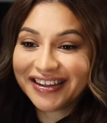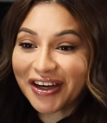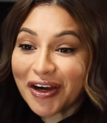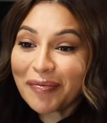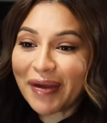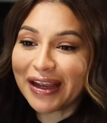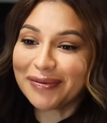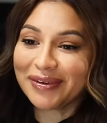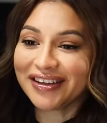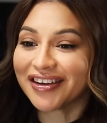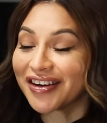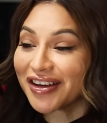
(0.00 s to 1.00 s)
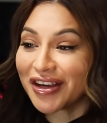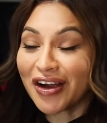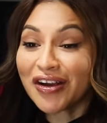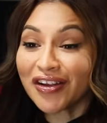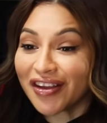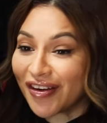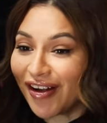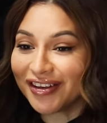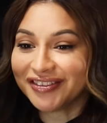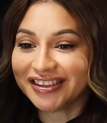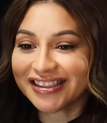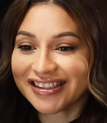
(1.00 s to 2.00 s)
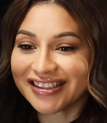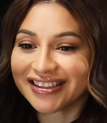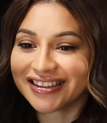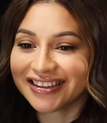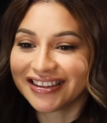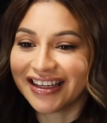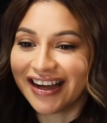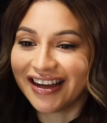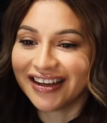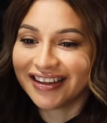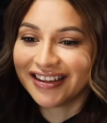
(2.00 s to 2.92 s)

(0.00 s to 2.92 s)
You're a baby. You're younger than all of us. Yeah.